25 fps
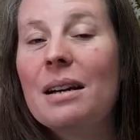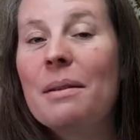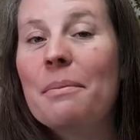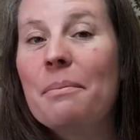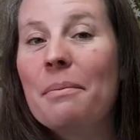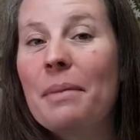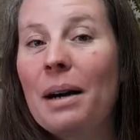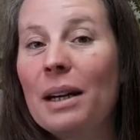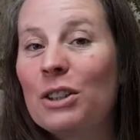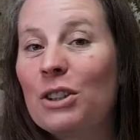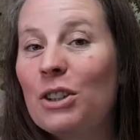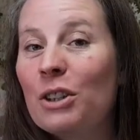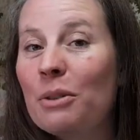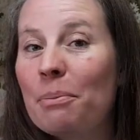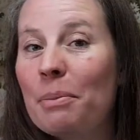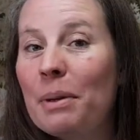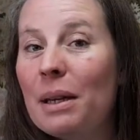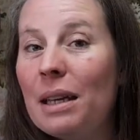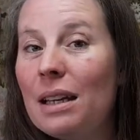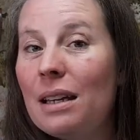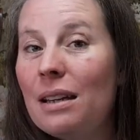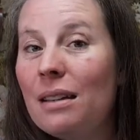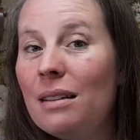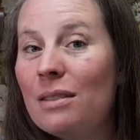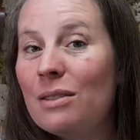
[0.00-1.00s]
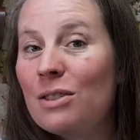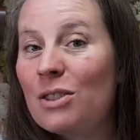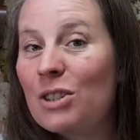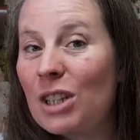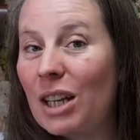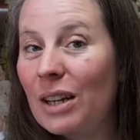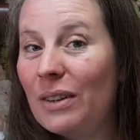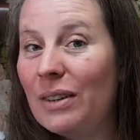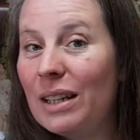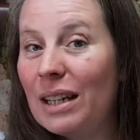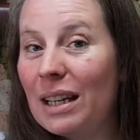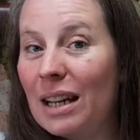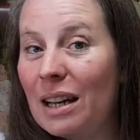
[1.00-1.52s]
Might not be
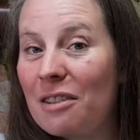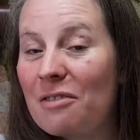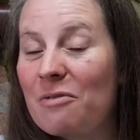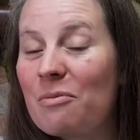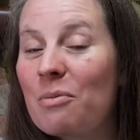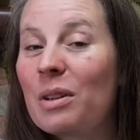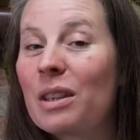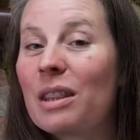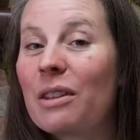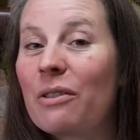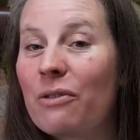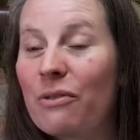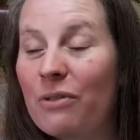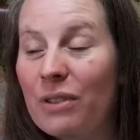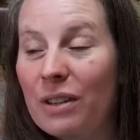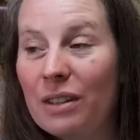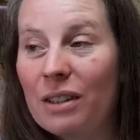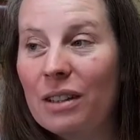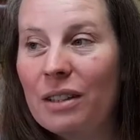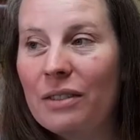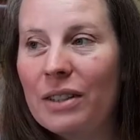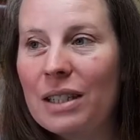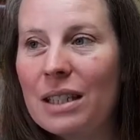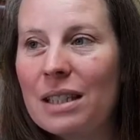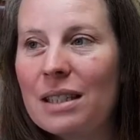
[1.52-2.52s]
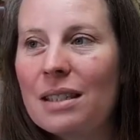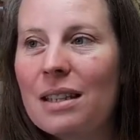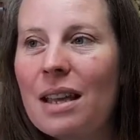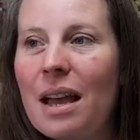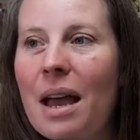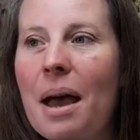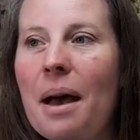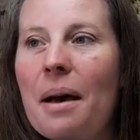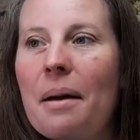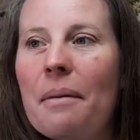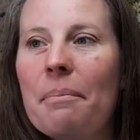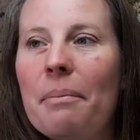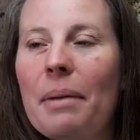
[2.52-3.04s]
so in love with the feel of it,
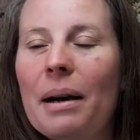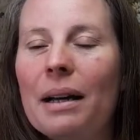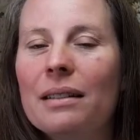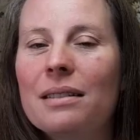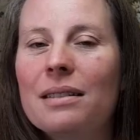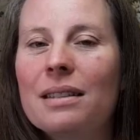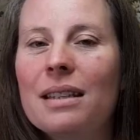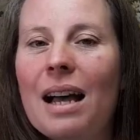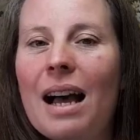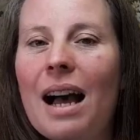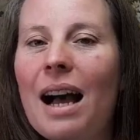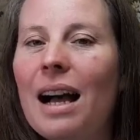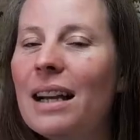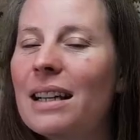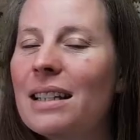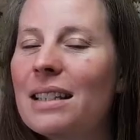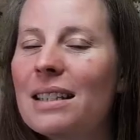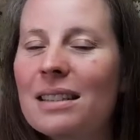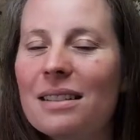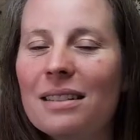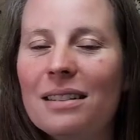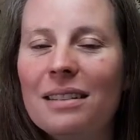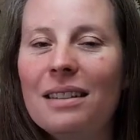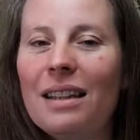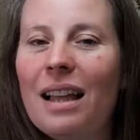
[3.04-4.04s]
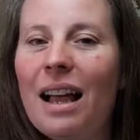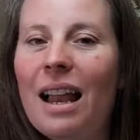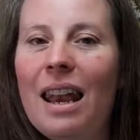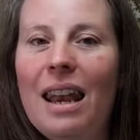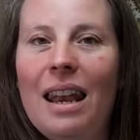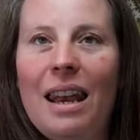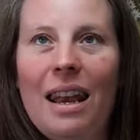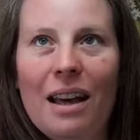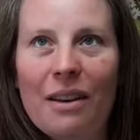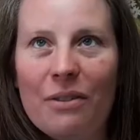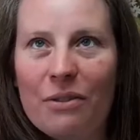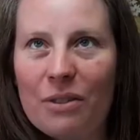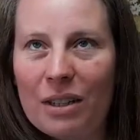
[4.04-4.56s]
but I still
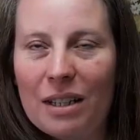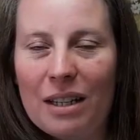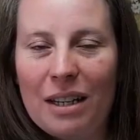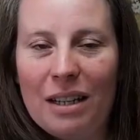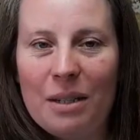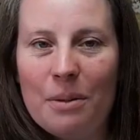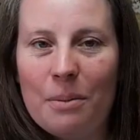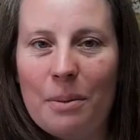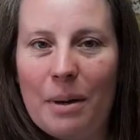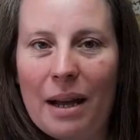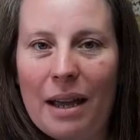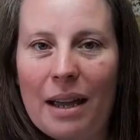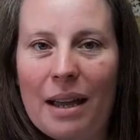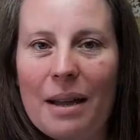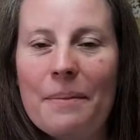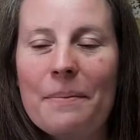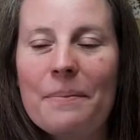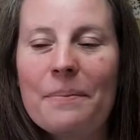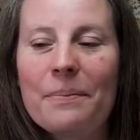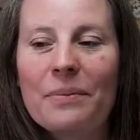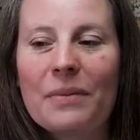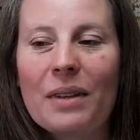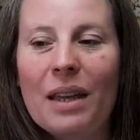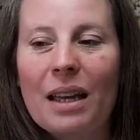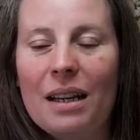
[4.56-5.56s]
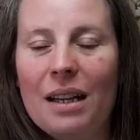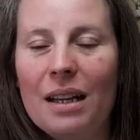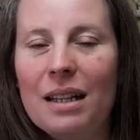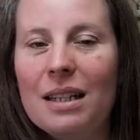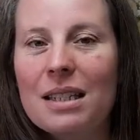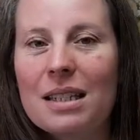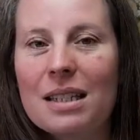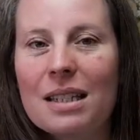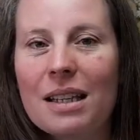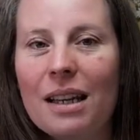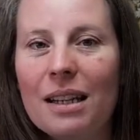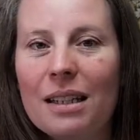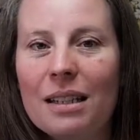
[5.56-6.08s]
love the colorway. And I
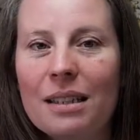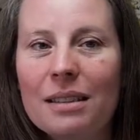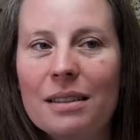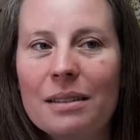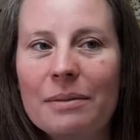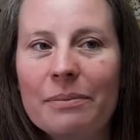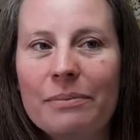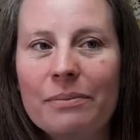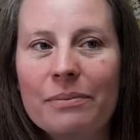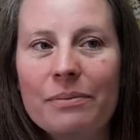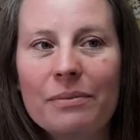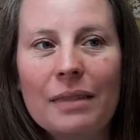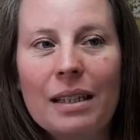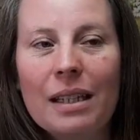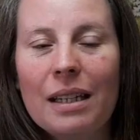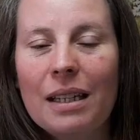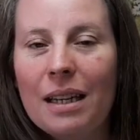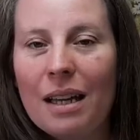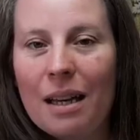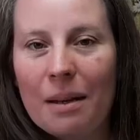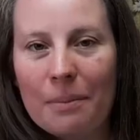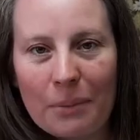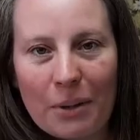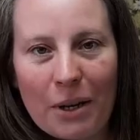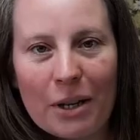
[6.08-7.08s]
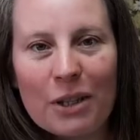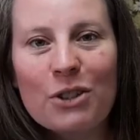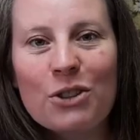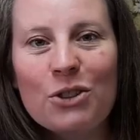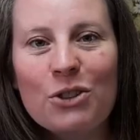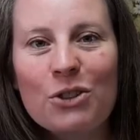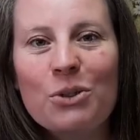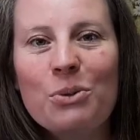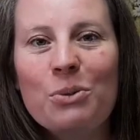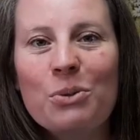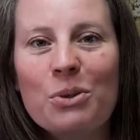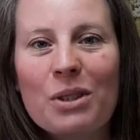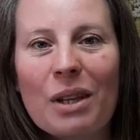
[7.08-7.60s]
decided I'm going to
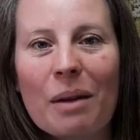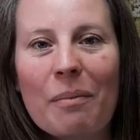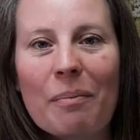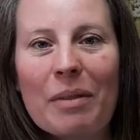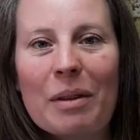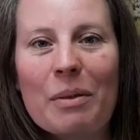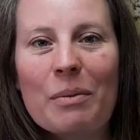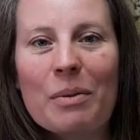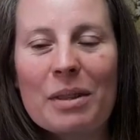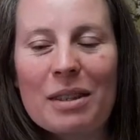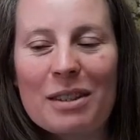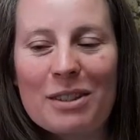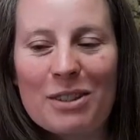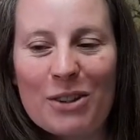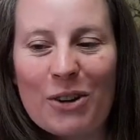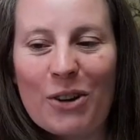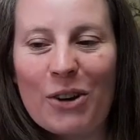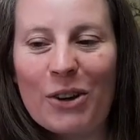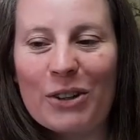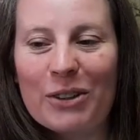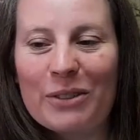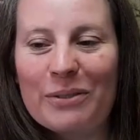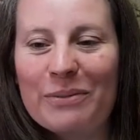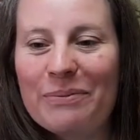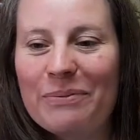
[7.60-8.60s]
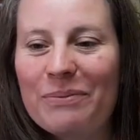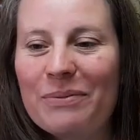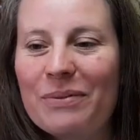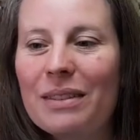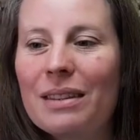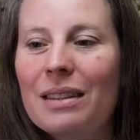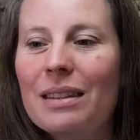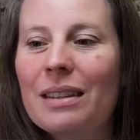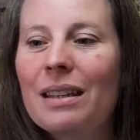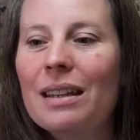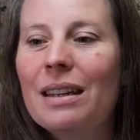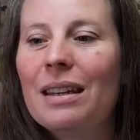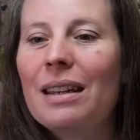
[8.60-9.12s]
do something with this yarn.
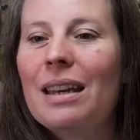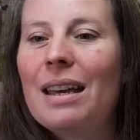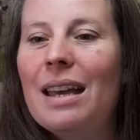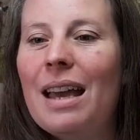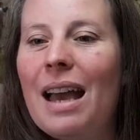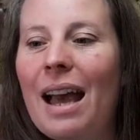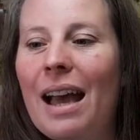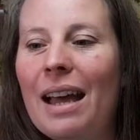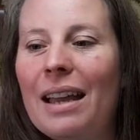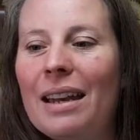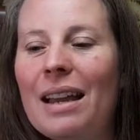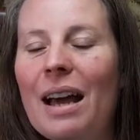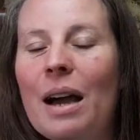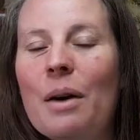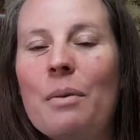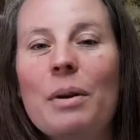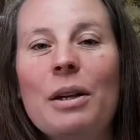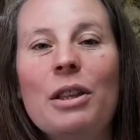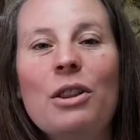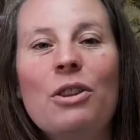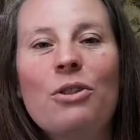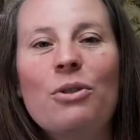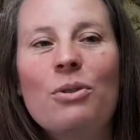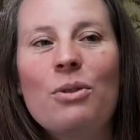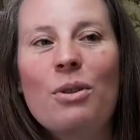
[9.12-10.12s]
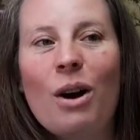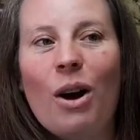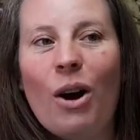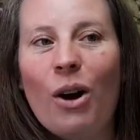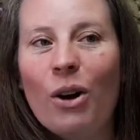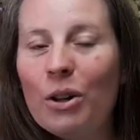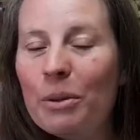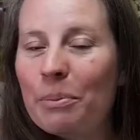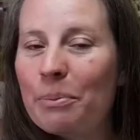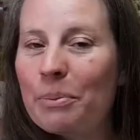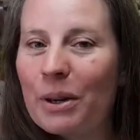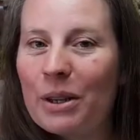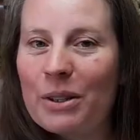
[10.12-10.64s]
And I went through a
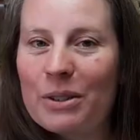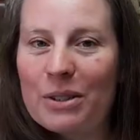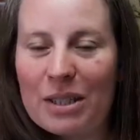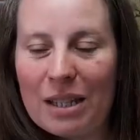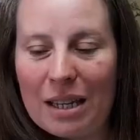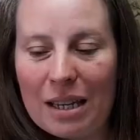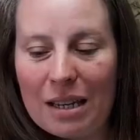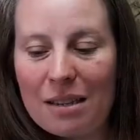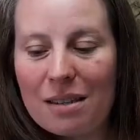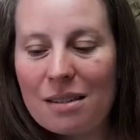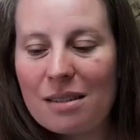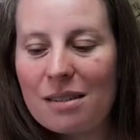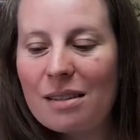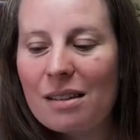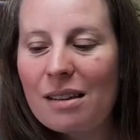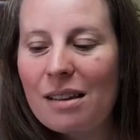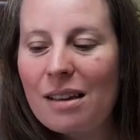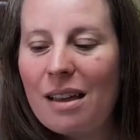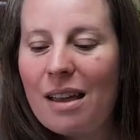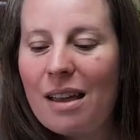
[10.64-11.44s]
whole process